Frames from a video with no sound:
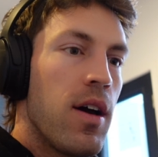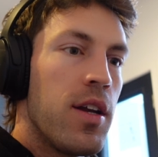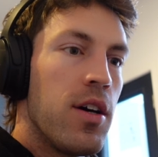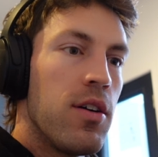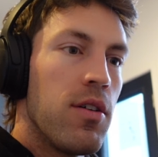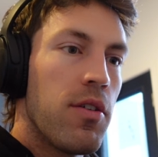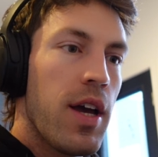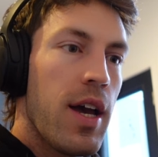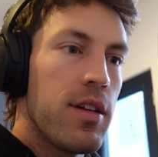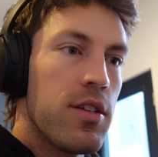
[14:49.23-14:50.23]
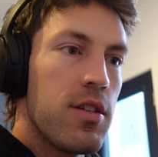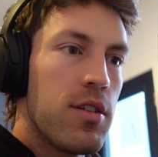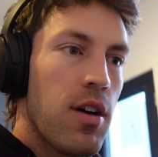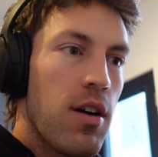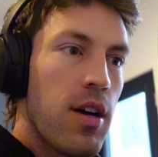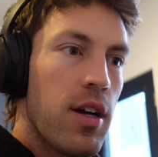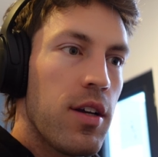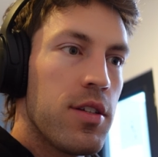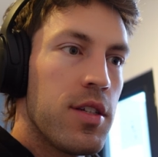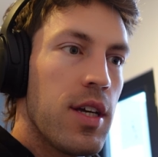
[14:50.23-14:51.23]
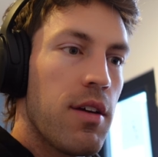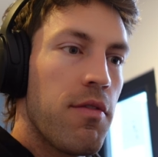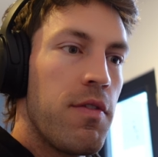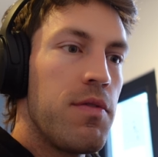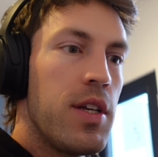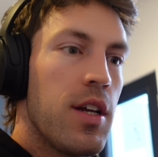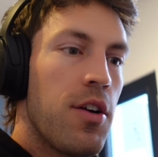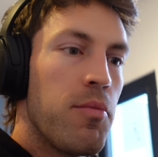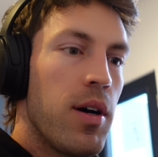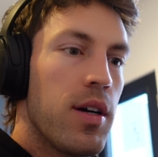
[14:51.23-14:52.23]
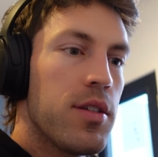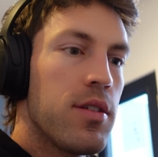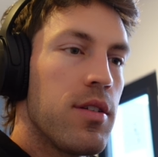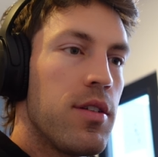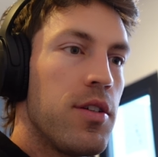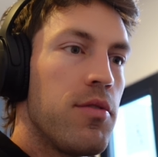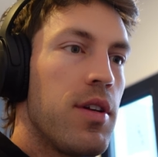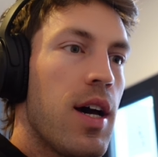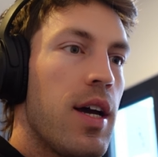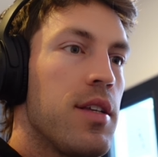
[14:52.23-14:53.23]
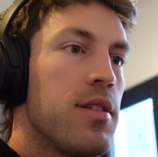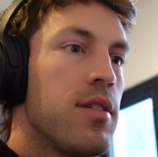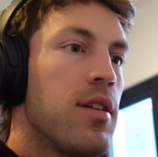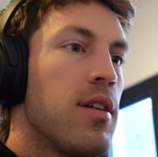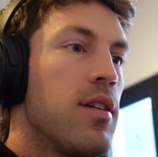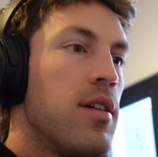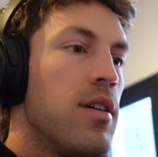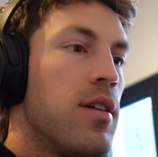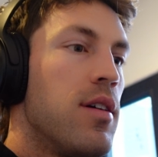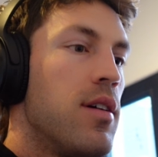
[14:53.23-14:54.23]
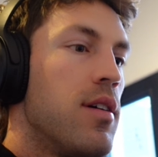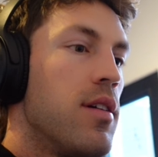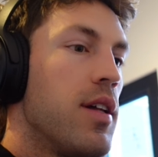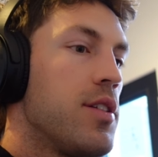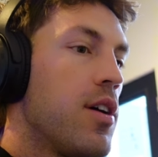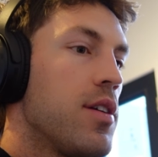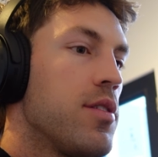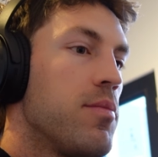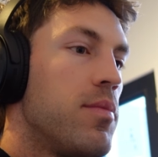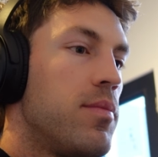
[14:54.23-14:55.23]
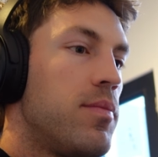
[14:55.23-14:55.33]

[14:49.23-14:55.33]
I know. Okay. Tarek, sick. $1,500. Dude, nice. That's awesome.